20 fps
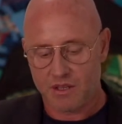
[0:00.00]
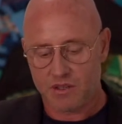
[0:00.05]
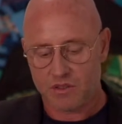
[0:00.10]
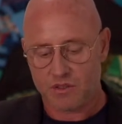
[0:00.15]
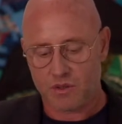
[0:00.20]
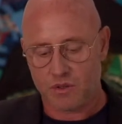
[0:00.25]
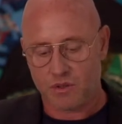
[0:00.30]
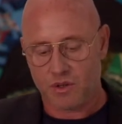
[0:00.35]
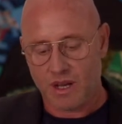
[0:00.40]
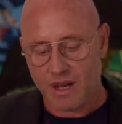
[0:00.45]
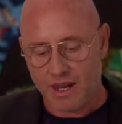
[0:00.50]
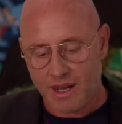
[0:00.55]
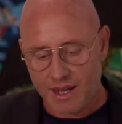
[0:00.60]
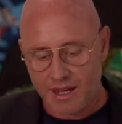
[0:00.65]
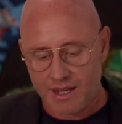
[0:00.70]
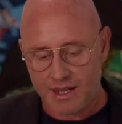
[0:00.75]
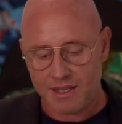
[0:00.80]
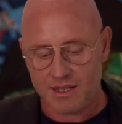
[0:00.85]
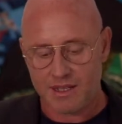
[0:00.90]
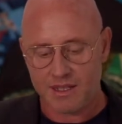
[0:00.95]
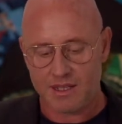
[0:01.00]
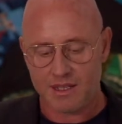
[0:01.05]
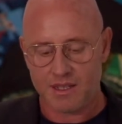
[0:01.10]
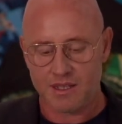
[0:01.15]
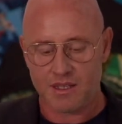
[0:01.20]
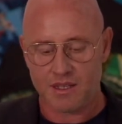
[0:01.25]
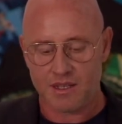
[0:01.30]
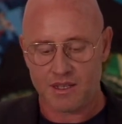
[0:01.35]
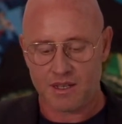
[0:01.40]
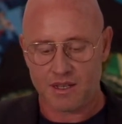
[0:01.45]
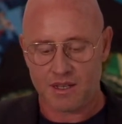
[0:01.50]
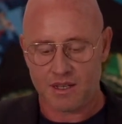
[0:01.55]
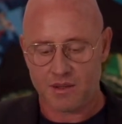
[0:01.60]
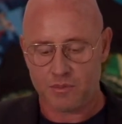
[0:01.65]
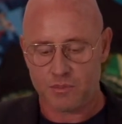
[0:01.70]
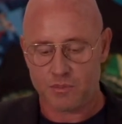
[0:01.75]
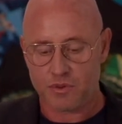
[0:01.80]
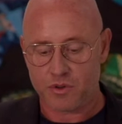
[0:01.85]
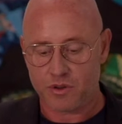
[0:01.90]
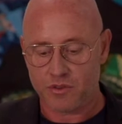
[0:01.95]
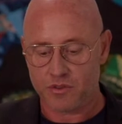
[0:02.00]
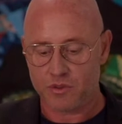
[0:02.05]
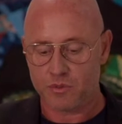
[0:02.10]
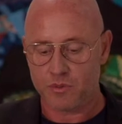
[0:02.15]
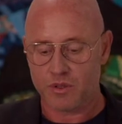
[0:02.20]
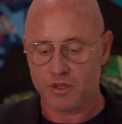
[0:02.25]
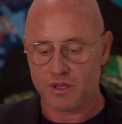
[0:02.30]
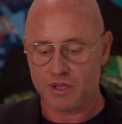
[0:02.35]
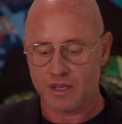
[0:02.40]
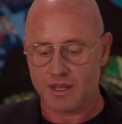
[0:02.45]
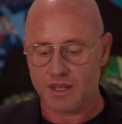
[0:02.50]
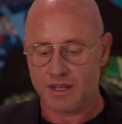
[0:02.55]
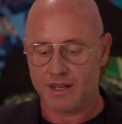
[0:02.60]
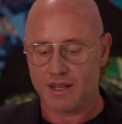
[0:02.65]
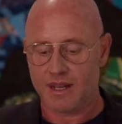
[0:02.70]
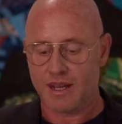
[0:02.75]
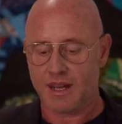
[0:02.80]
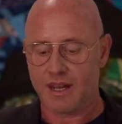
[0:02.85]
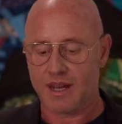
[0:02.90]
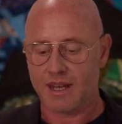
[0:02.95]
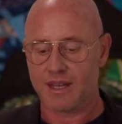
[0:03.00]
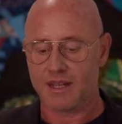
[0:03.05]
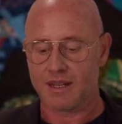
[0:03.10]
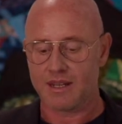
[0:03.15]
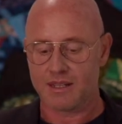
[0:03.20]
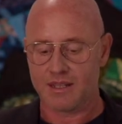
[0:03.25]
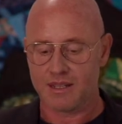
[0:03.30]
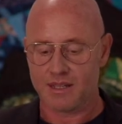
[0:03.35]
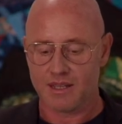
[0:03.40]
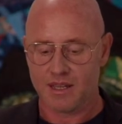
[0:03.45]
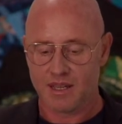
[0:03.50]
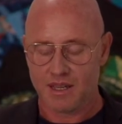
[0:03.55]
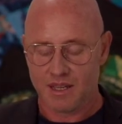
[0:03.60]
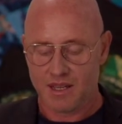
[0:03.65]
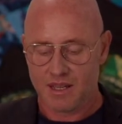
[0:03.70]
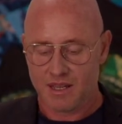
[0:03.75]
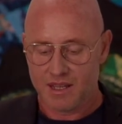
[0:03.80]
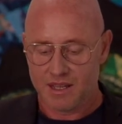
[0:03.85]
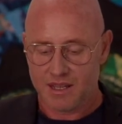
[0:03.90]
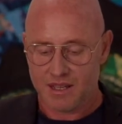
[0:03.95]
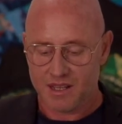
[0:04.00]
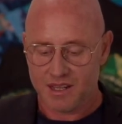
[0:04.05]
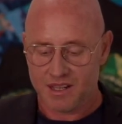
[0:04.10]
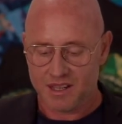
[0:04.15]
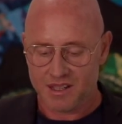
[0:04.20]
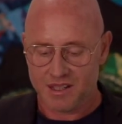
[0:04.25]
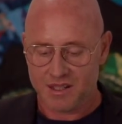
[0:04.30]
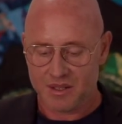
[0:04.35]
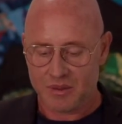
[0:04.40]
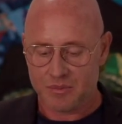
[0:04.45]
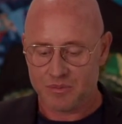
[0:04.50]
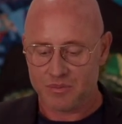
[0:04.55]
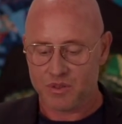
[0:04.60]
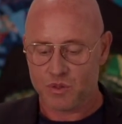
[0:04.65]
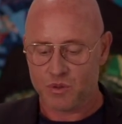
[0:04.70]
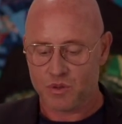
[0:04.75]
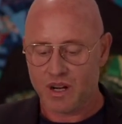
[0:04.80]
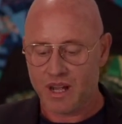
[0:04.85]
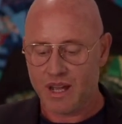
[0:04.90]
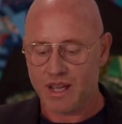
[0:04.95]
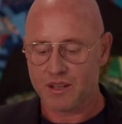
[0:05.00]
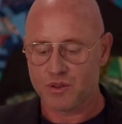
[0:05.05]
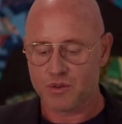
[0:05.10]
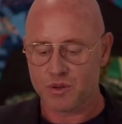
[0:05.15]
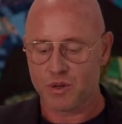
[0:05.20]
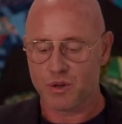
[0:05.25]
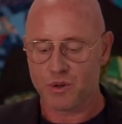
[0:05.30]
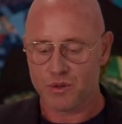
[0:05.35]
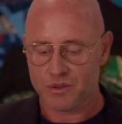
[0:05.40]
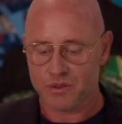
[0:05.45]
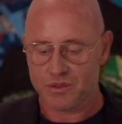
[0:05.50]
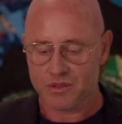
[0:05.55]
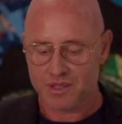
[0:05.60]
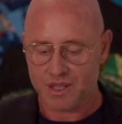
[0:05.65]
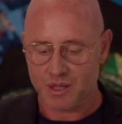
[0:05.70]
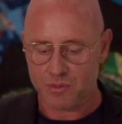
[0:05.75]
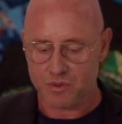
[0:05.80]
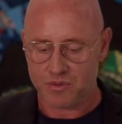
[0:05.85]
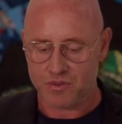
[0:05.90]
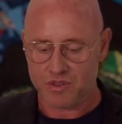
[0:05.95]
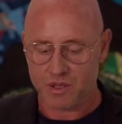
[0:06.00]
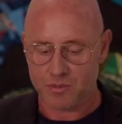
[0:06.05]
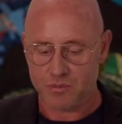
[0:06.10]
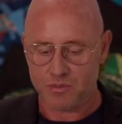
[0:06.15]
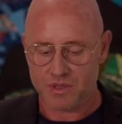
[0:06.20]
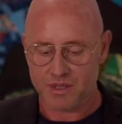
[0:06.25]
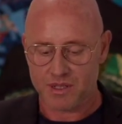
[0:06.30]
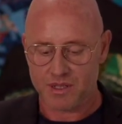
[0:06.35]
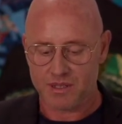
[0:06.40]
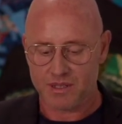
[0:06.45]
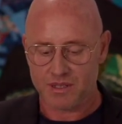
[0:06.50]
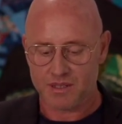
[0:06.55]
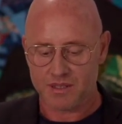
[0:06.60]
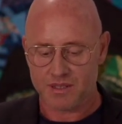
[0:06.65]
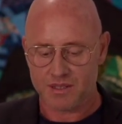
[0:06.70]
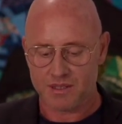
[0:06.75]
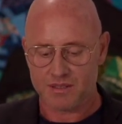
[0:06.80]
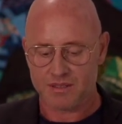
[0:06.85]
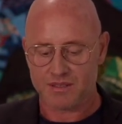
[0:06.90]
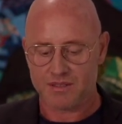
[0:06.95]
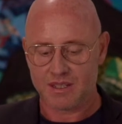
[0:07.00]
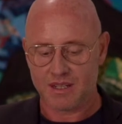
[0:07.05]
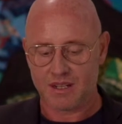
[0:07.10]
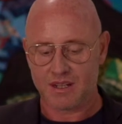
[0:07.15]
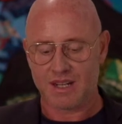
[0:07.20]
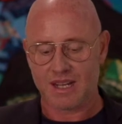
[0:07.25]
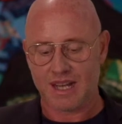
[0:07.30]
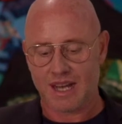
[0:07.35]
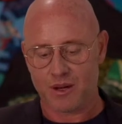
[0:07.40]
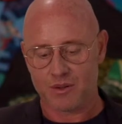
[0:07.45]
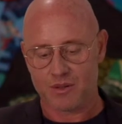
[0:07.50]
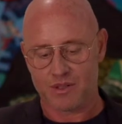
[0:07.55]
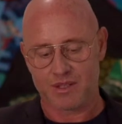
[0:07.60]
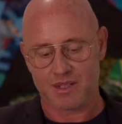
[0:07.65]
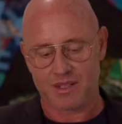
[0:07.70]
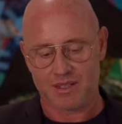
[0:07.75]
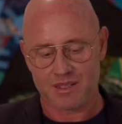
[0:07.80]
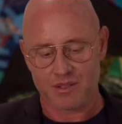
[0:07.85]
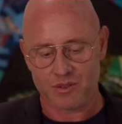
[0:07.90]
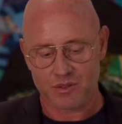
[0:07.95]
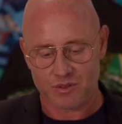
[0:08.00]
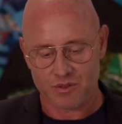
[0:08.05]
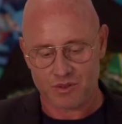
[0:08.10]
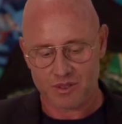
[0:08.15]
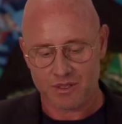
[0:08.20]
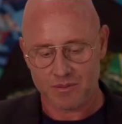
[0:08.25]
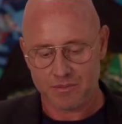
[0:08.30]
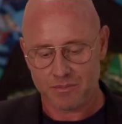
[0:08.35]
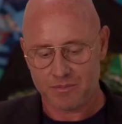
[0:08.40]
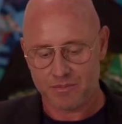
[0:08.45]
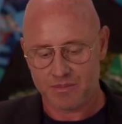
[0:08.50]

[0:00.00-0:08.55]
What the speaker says: So highly profitable and highly or high growth type of company is still allowed in that industry.